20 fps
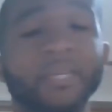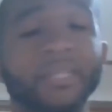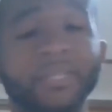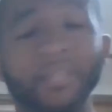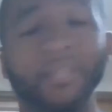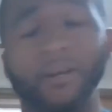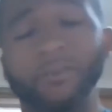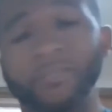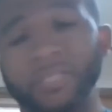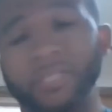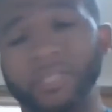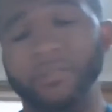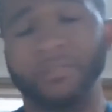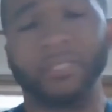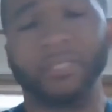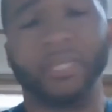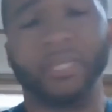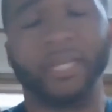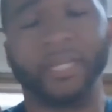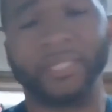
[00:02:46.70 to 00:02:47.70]
those two
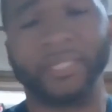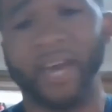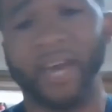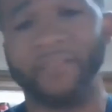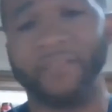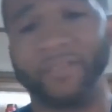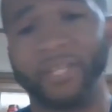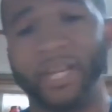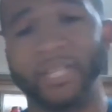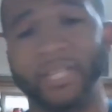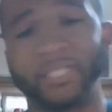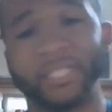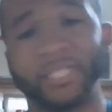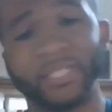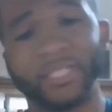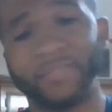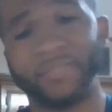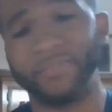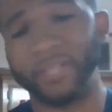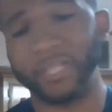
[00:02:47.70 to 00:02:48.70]
things, having
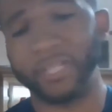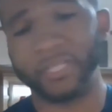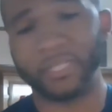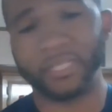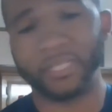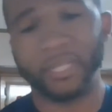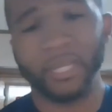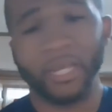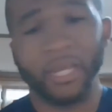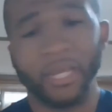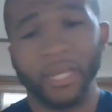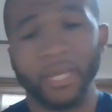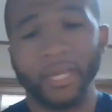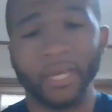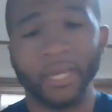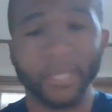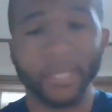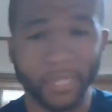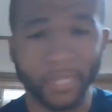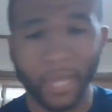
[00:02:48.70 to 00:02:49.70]
digestive enzymes
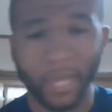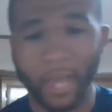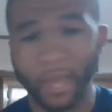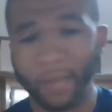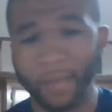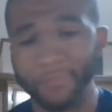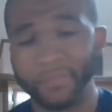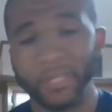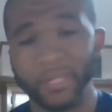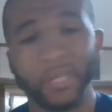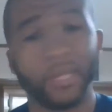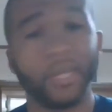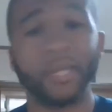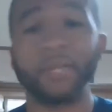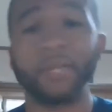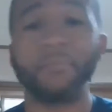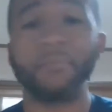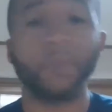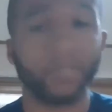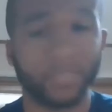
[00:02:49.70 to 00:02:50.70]
and
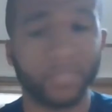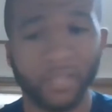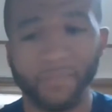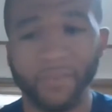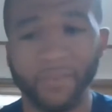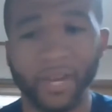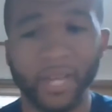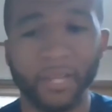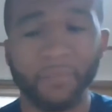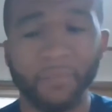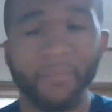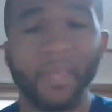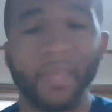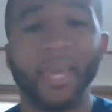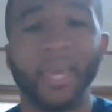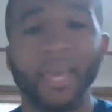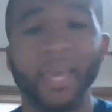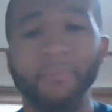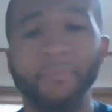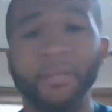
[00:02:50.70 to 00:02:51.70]
a multivitamin
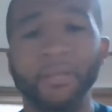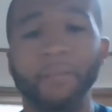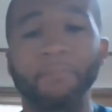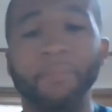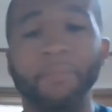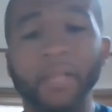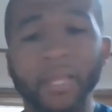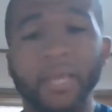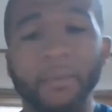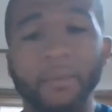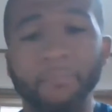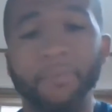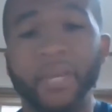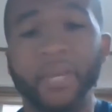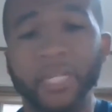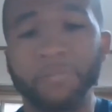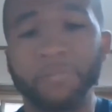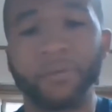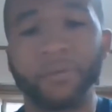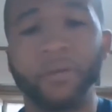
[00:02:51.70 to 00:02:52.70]
and being a
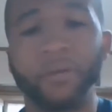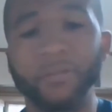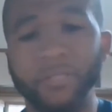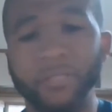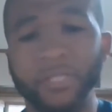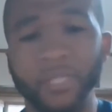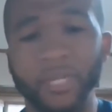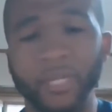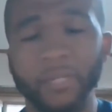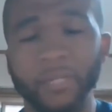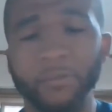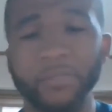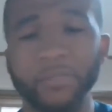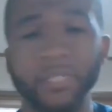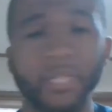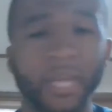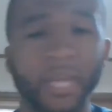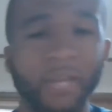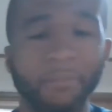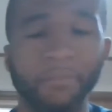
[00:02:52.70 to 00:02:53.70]
plant-based protein, which a
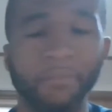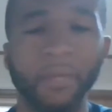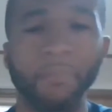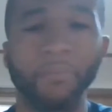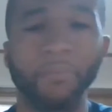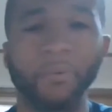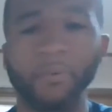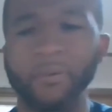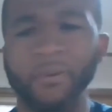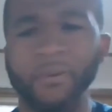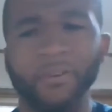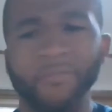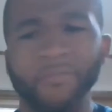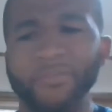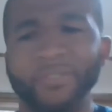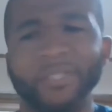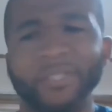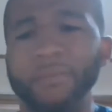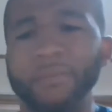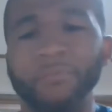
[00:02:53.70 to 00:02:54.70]
lot of people for
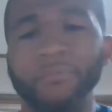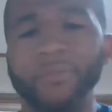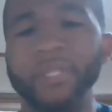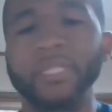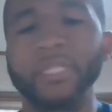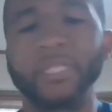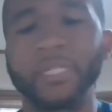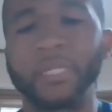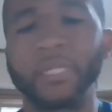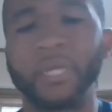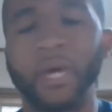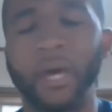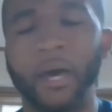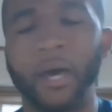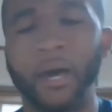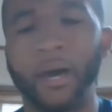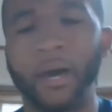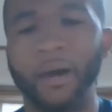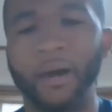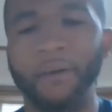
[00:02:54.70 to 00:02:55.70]
some reason
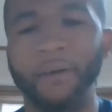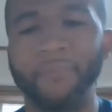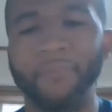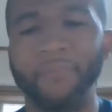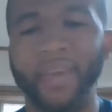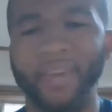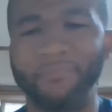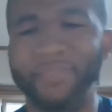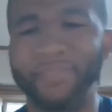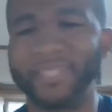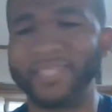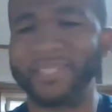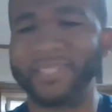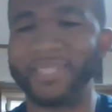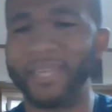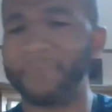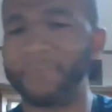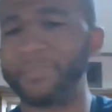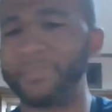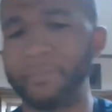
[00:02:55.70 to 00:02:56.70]
have
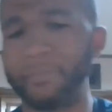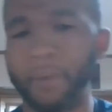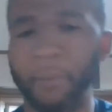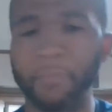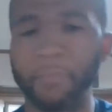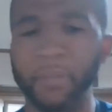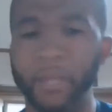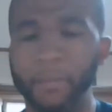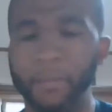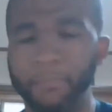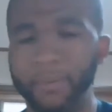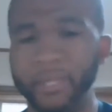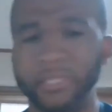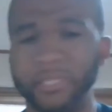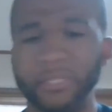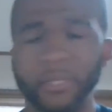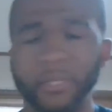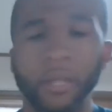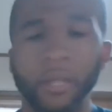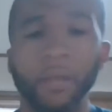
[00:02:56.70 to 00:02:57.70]
misconceptions about
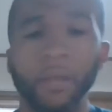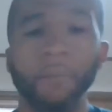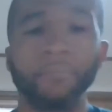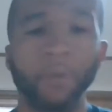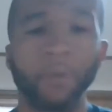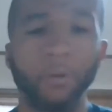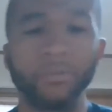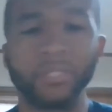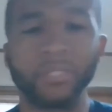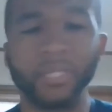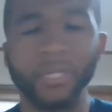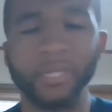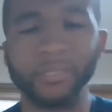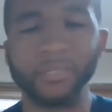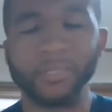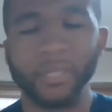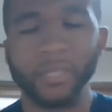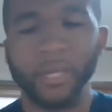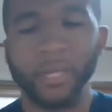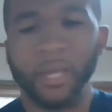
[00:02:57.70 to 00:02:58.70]
plant-based
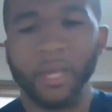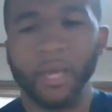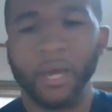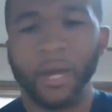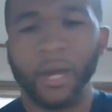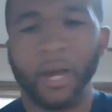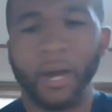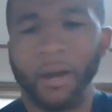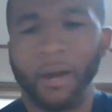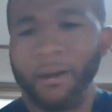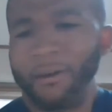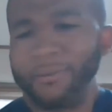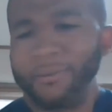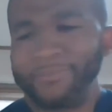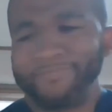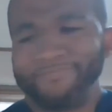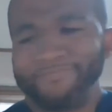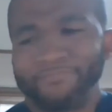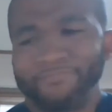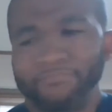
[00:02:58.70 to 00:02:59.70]
proteins.
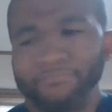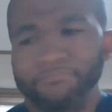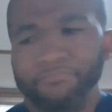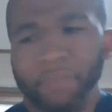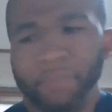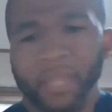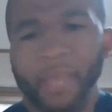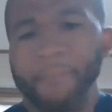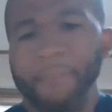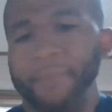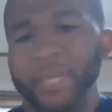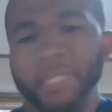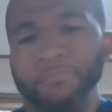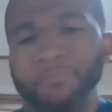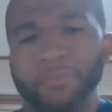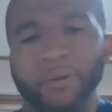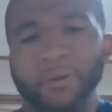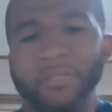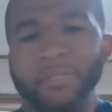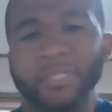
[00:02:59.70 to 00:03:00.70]
Plant-based
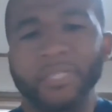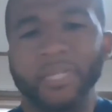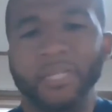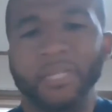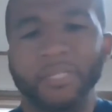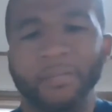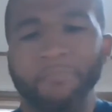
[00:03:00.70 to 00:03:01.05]
proteins are